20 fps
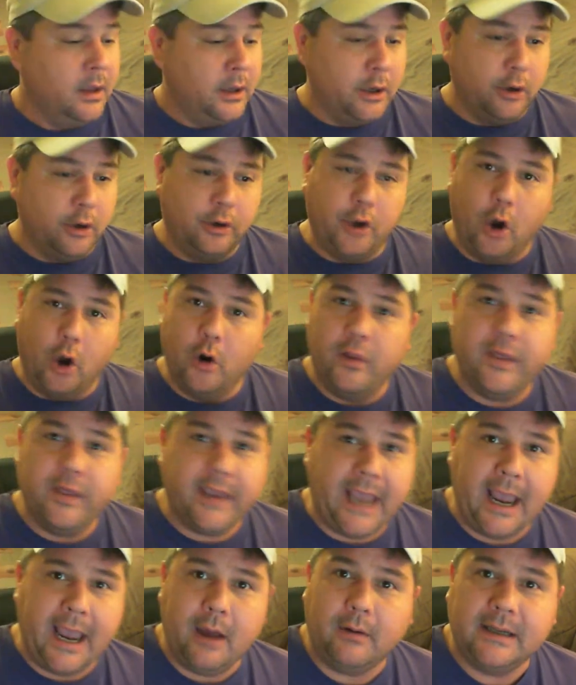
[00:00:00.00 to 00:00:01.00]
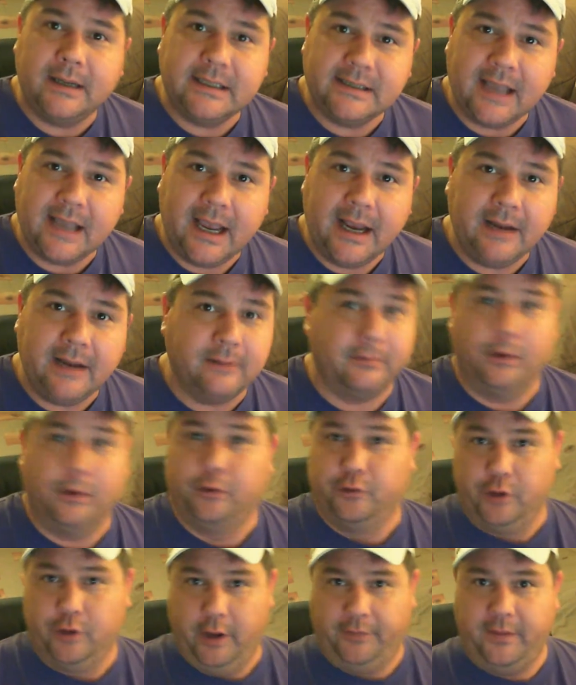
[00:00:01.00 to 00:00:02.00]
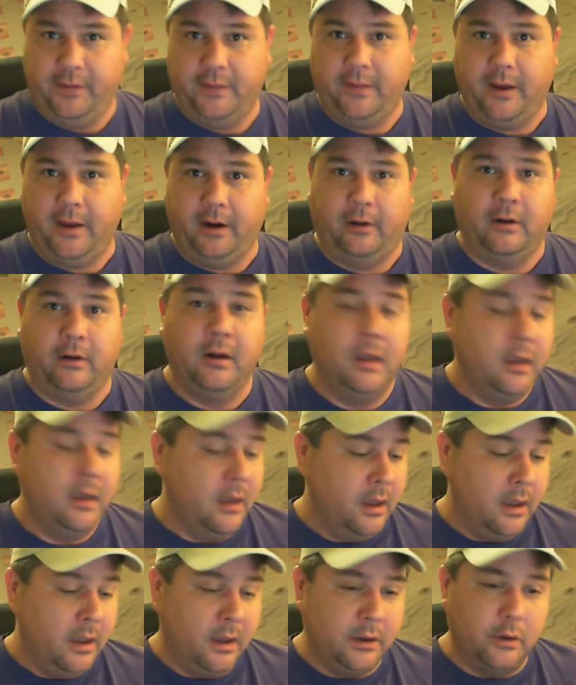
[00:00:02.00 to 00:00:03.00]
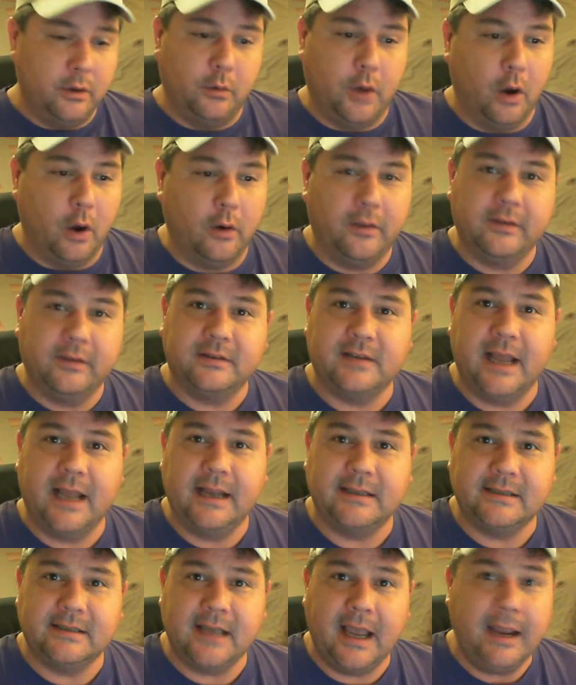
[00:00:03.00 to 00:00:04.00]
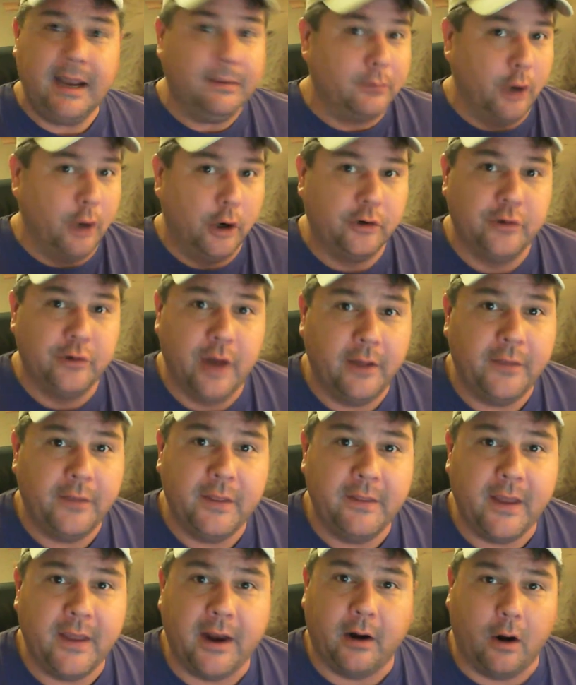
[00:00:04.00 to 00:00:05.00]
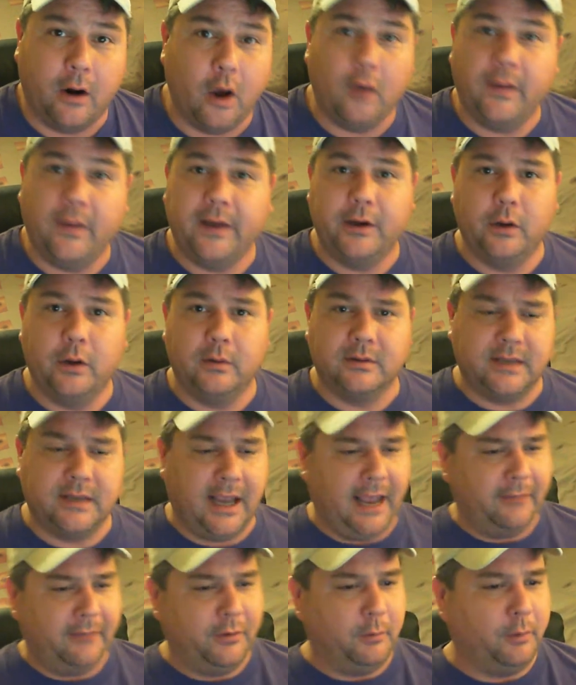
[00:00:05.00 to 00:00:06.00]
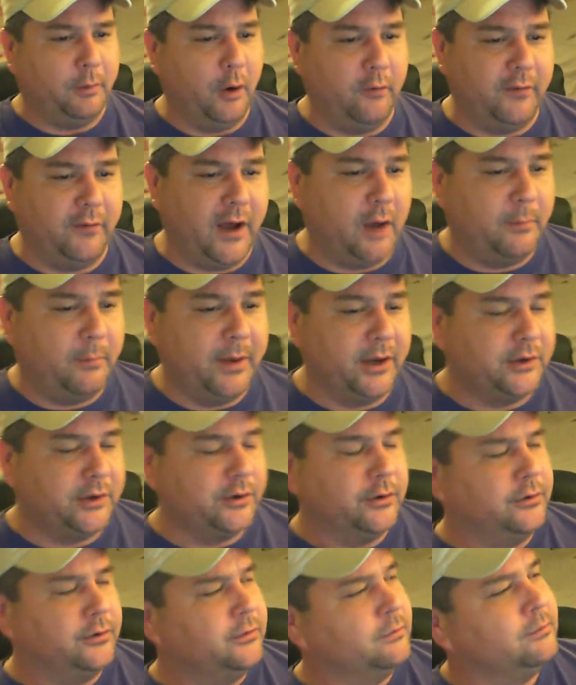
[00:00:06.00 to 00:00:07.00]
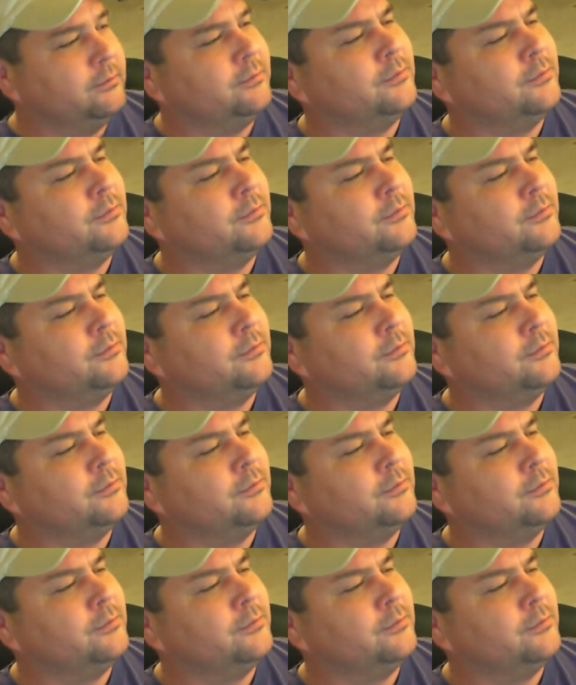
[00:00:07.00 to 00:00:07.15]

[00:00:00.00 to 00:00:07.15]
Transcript: You go to the county site, there's nothing there. You go to the state site, there's nothing there. All they do is they have their profile pictures.